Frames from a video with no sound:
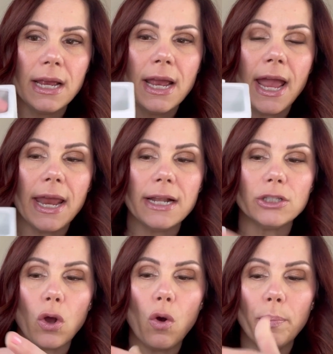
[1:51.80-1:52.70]
and it's
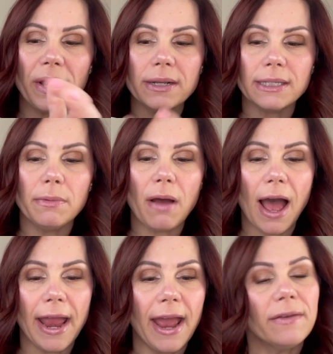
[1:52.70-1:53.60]
open. Some
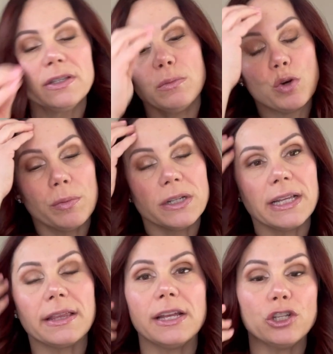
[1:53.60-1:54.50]
I have some warmers
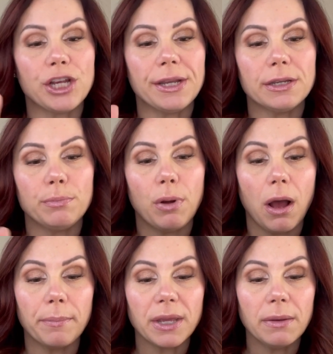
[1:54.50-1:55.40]
like the Enchanted
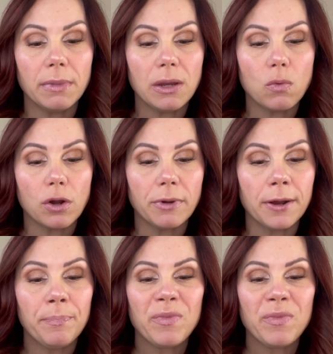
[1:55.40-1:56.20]
Pumpkin Mini Warmer